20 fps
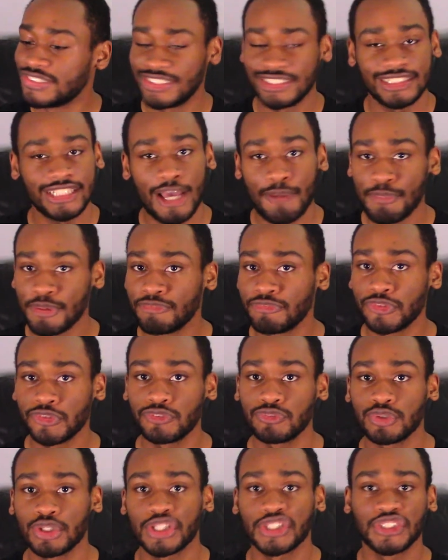
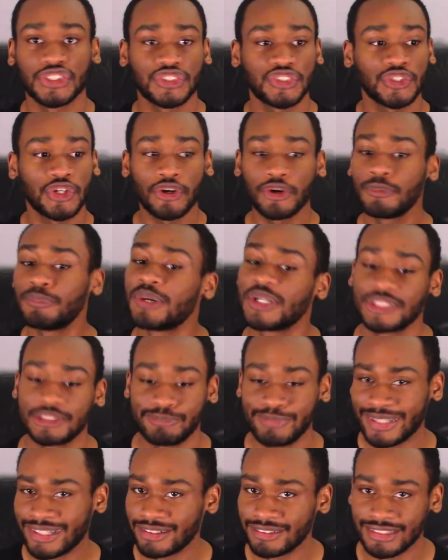Steppenwolf looks so
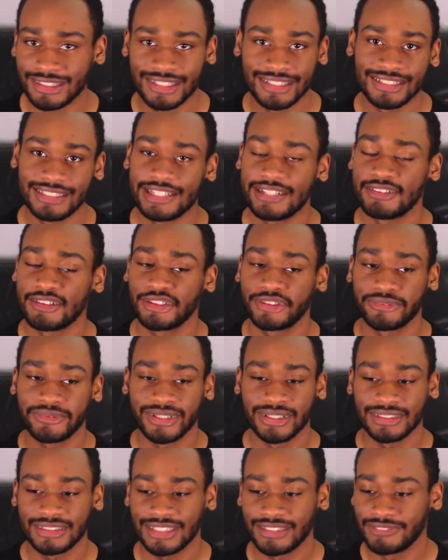much better than he did in the
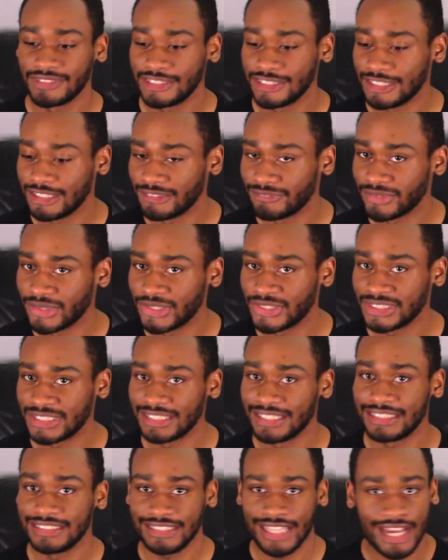2017
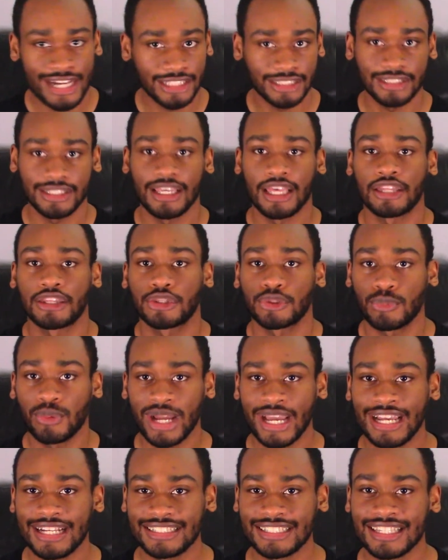version. He's actually a
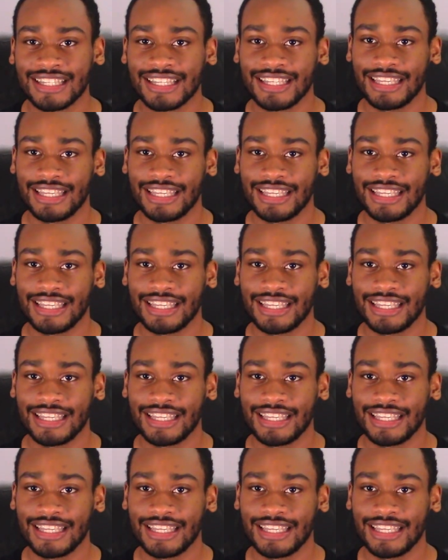threat.